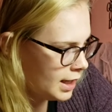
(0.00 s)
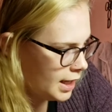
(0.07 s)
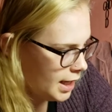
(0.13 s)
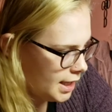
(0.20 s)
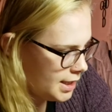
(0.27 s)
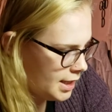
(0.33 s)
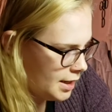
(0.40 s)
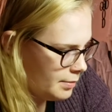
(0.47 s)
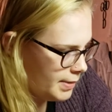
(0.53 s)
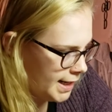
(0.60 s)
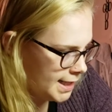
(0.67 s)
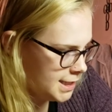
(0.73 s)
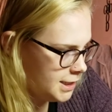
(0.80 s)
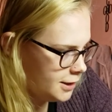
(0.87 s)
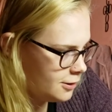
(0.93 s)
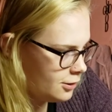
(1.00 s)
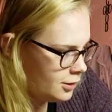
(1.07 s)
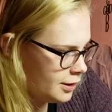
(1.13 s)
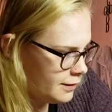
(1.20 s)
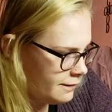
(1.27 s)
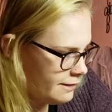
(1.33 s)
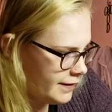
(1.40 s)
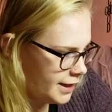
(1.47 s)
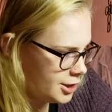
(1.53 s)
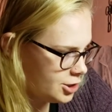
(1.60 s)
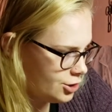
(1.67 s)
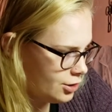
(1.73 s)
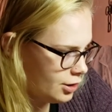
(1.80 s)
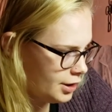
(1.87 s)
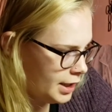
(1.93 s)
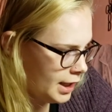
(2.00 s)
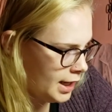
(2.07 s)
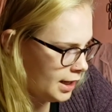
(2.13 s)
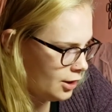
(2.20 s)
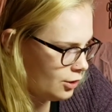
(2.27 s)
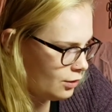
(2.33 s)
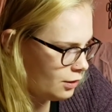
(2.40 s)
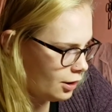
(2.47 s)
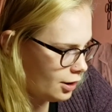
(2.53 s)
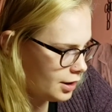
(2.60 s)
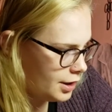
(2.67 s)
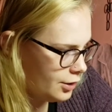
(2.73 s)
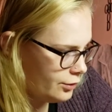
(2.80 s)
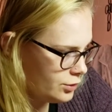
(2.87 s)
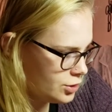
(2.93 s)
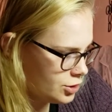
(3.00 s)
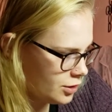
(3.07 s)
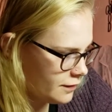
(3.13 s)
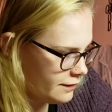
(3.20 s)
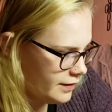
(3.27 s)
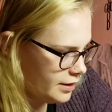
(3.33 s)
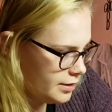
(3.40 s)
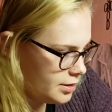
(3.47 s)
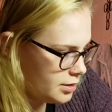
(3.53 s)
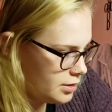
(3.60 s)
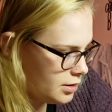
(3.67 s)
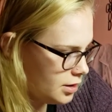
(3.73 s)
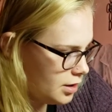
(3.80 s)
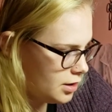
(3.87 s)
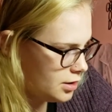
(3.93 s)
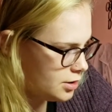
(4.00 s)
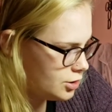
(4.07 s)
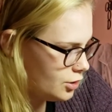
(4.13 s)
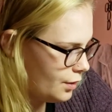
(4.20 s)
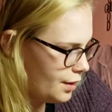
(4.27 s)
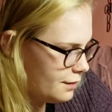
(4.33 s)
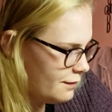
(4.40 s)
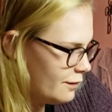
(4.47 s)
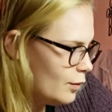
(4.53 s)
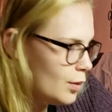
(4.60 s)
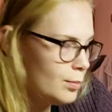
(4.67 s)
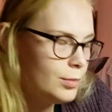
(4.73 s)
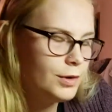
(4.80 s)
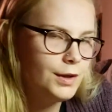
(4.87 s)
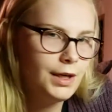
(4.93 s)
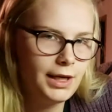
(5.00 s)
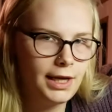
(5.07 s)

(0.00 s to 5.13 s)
And then bacterial infection on the endocardial surface. So it can form really